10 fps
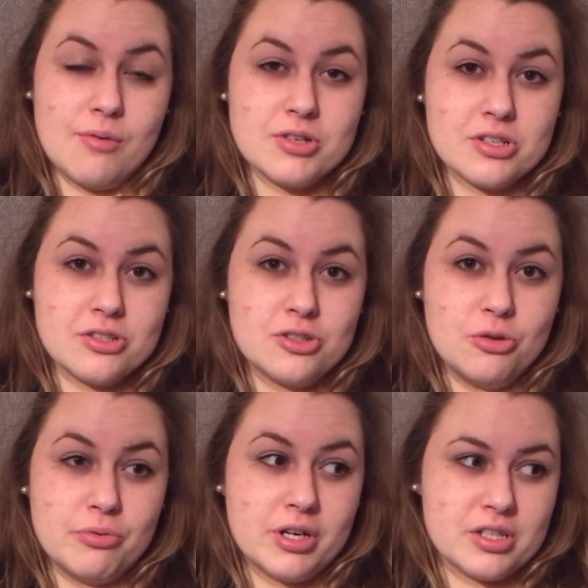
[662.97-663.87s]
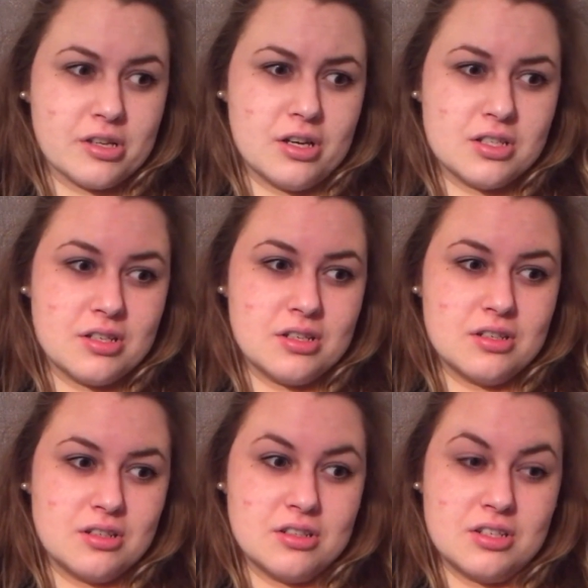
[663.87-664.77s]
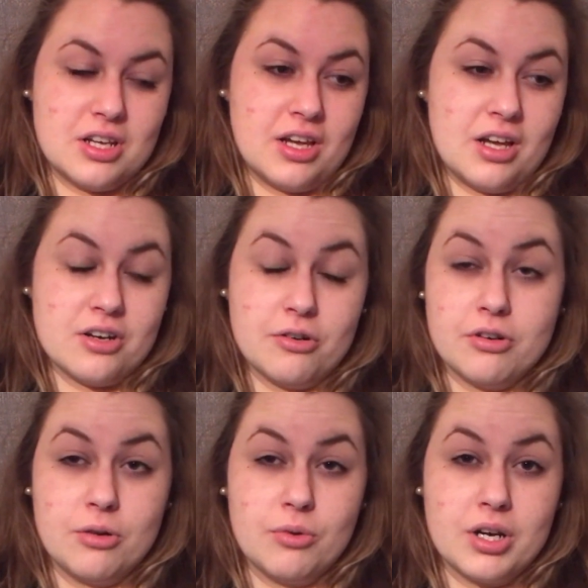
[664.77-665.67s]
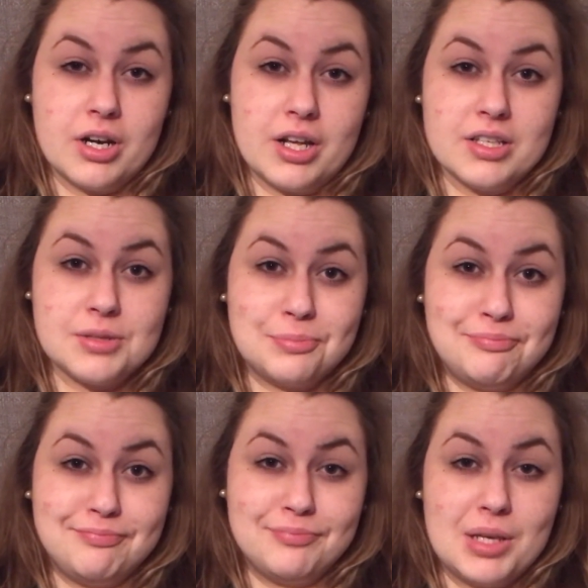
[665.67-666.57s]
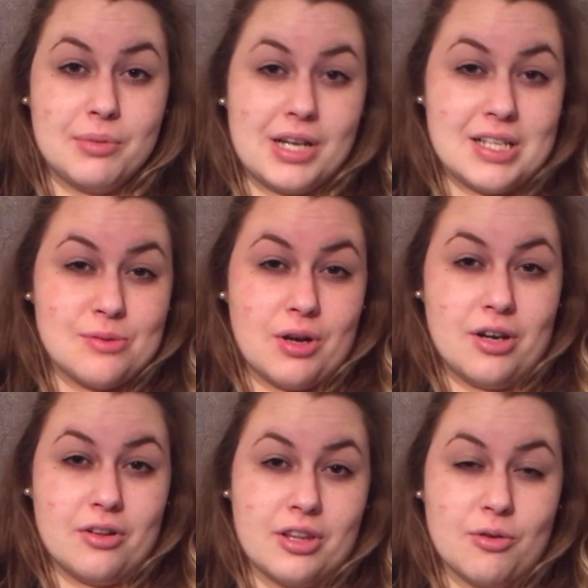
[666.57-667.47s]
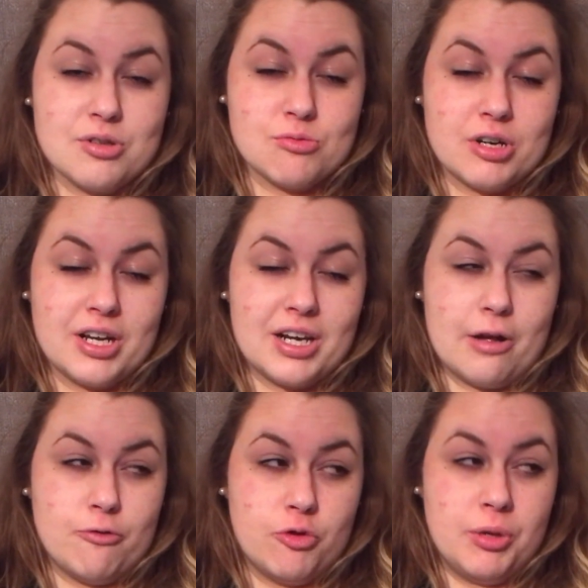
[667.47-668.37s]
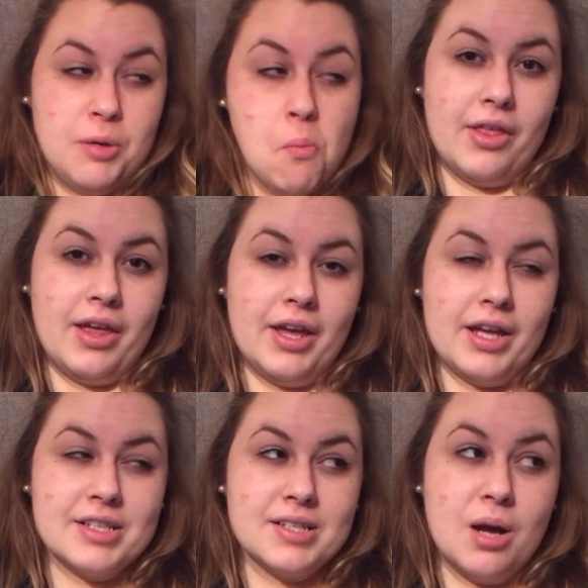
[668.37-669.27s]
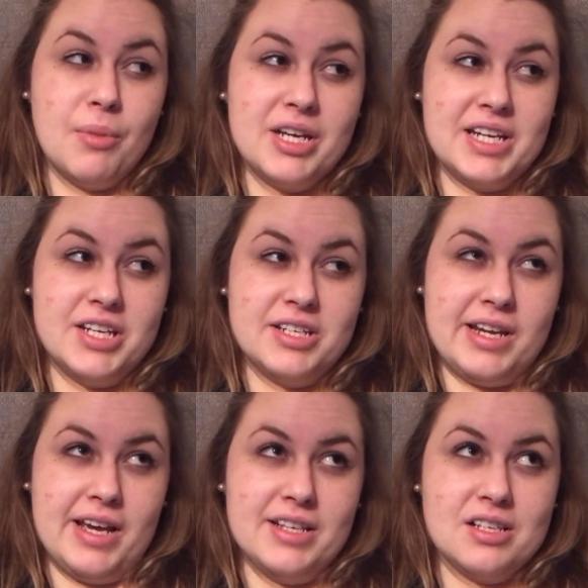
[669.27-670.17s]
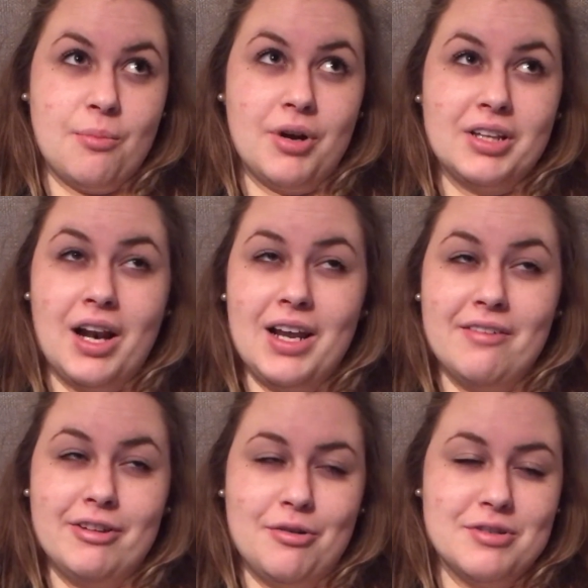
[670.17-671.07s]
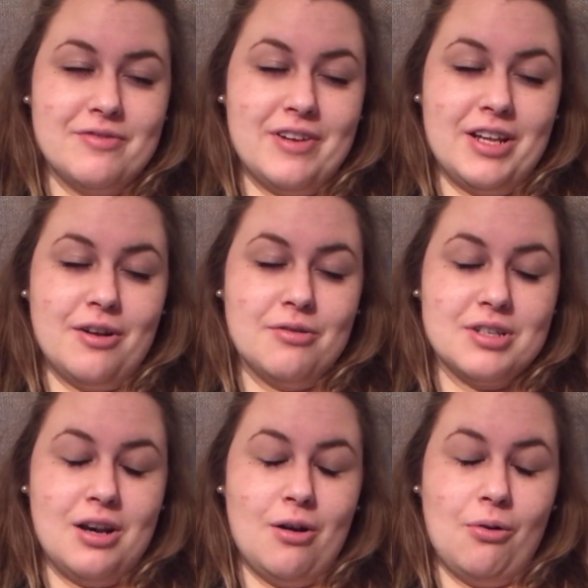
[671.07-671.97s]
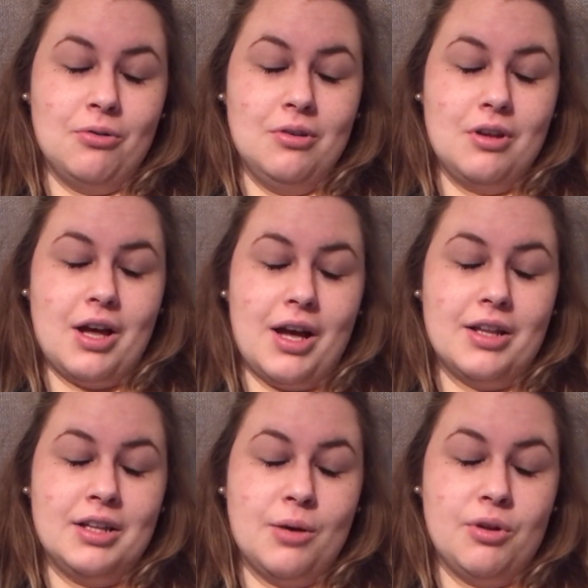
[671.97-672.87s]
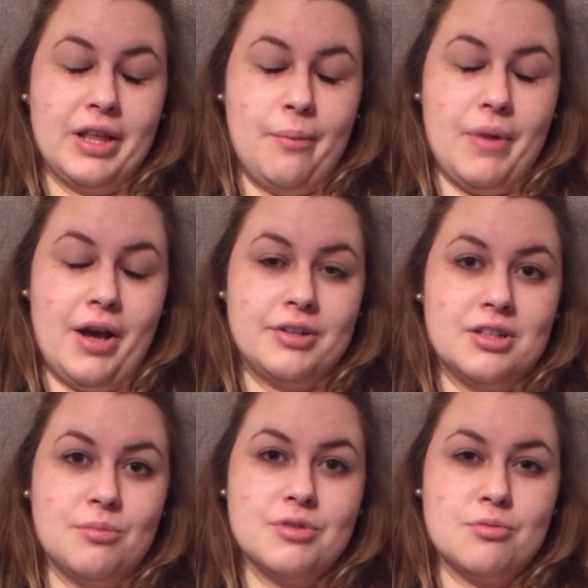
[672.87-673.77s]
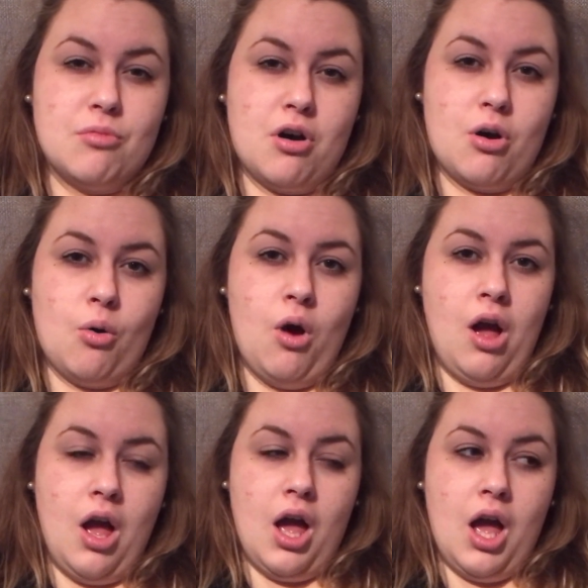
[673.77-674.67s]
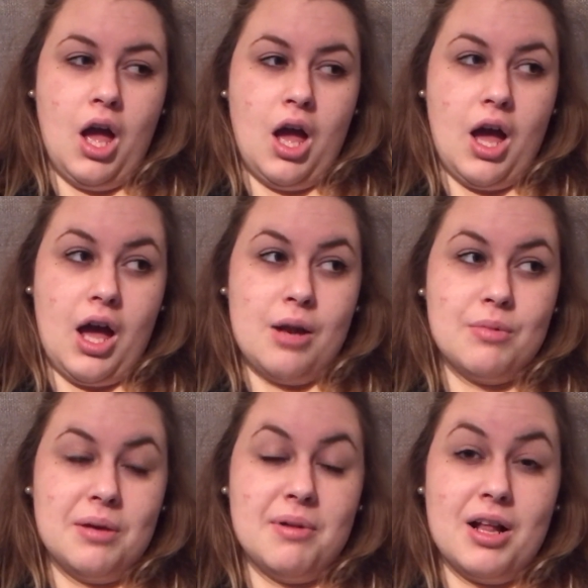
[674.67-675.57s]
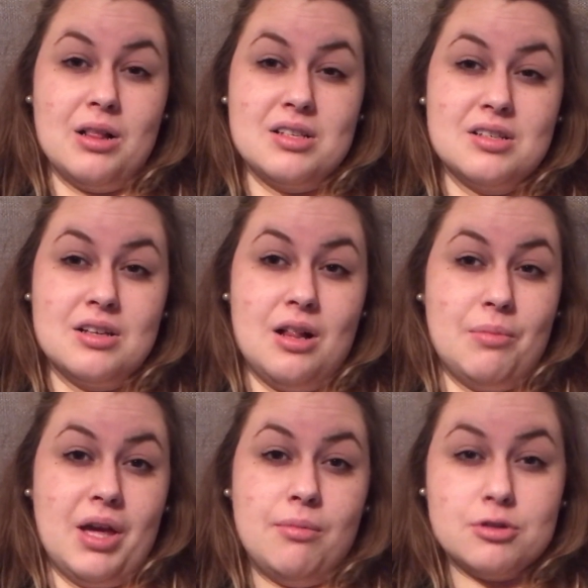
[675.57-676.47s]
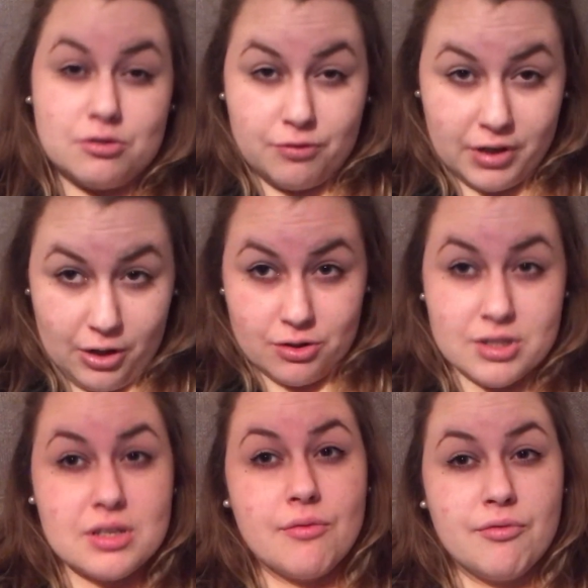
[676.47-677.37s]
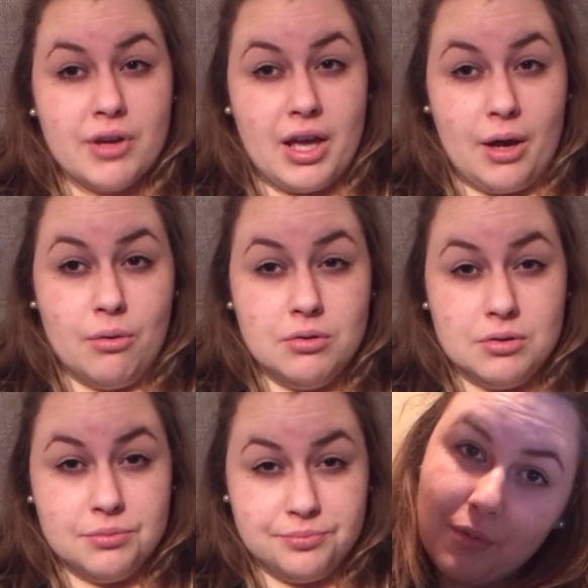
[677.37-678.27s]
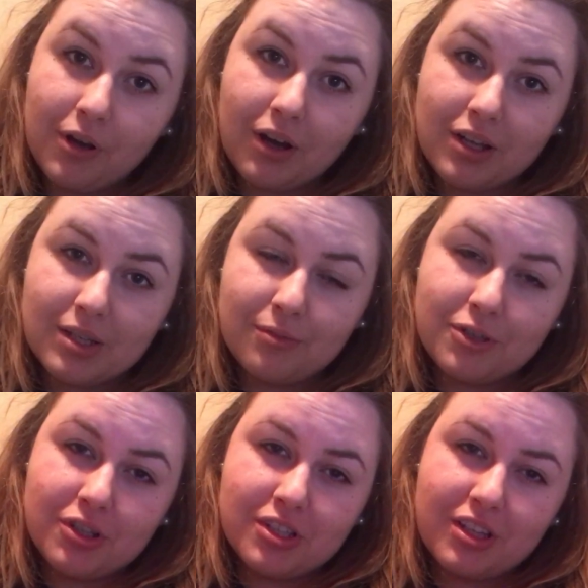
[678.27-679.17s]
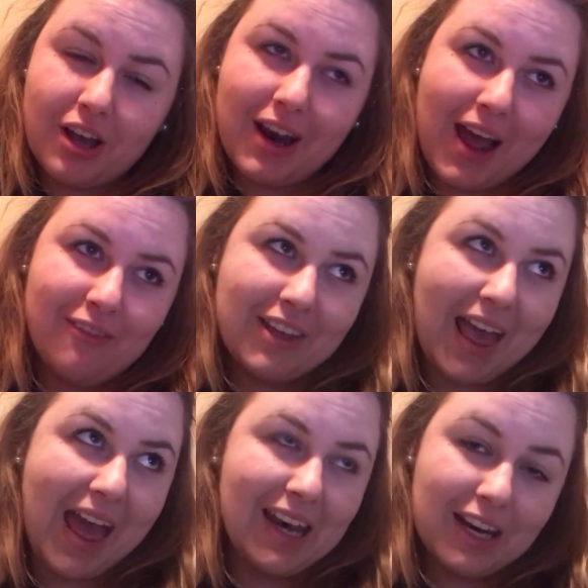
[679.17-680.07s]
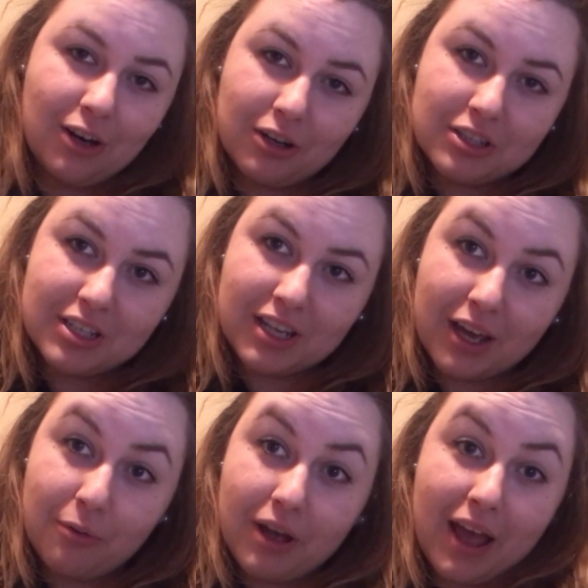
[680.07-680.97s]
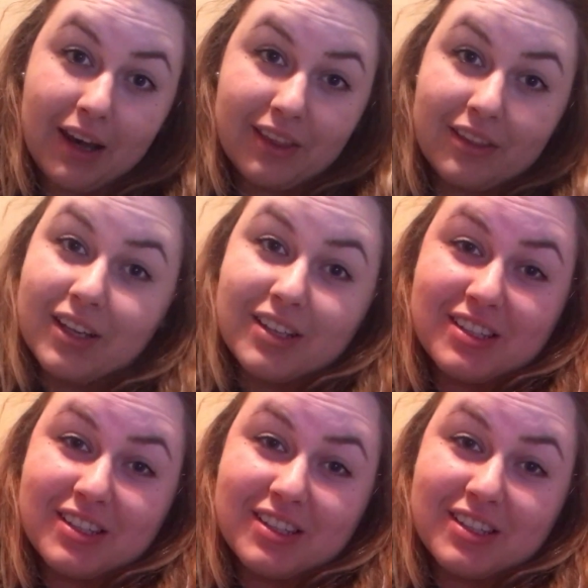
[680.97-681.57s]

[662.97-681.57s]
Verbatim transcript: I was just super exhausted today. I don't know what it is. Maybe that's why nothing was working out for me. I think it's not my day today, so I'm gonna leave those videos alone and I will get back to them tomorrow and maybe I'll, I'll be able to figure something out because I'm just not having any luck today with anything.